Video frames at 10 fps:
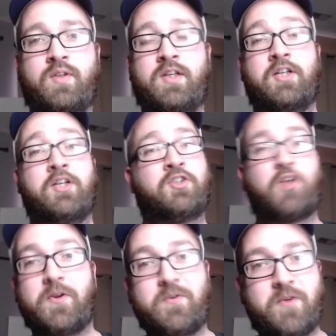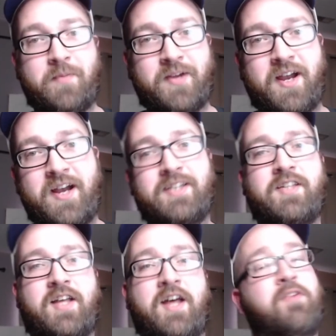Sorry to interrupt, guys.
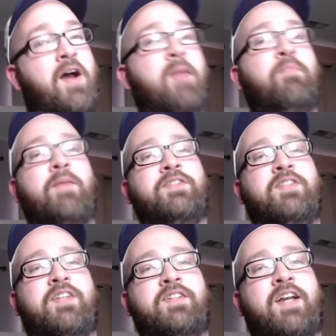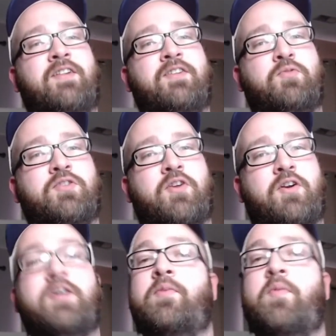I promise the deck list will start
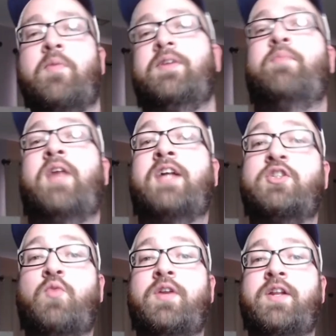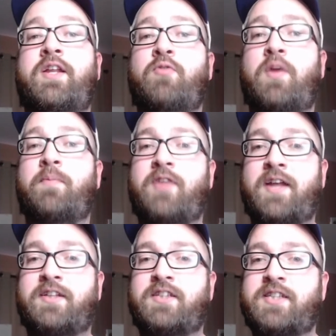here in a moment, but I just wanted to interrupt that
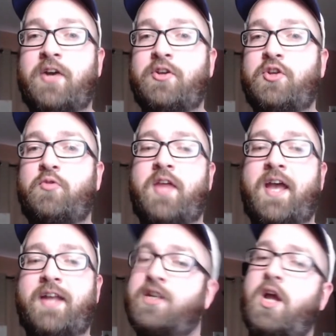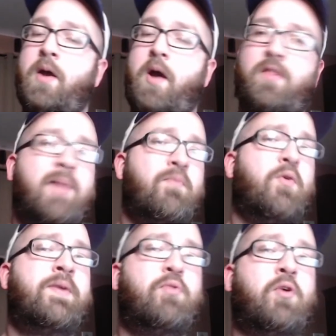to tell you that a lot more
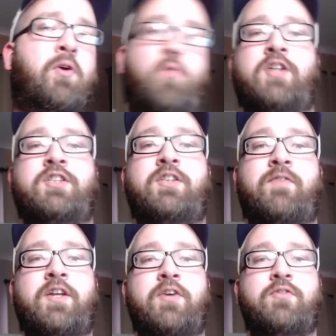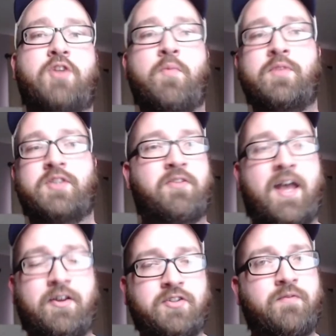people are watching the videos, almost
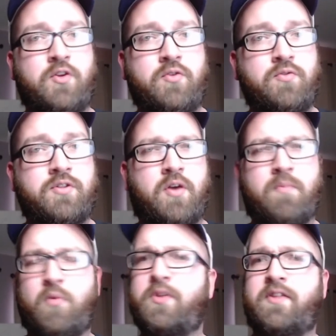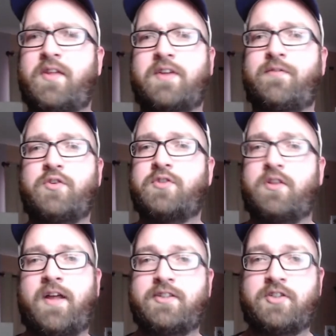1,000 views, or more than 1,000 views in the
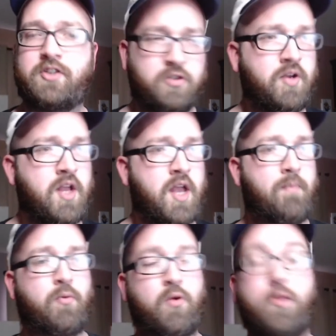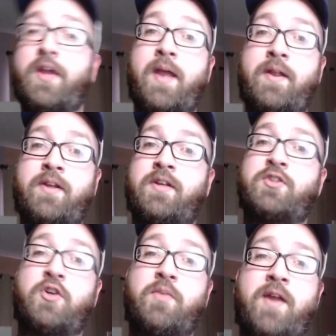last 2, but we're only gaining a
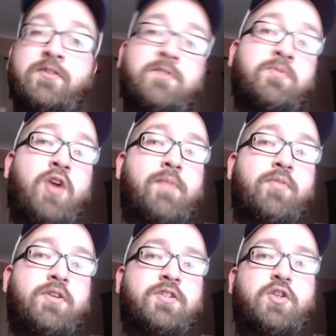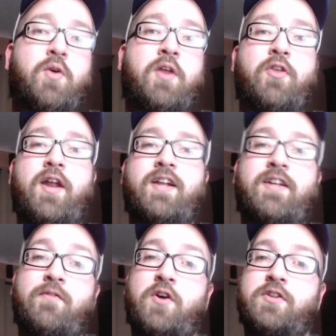certain amount of subscribers, so I thought I'd give
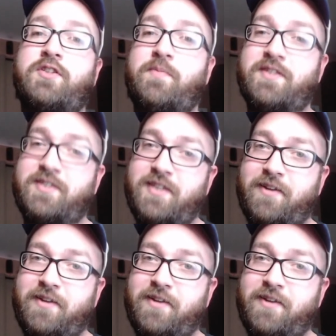y'all some incentive.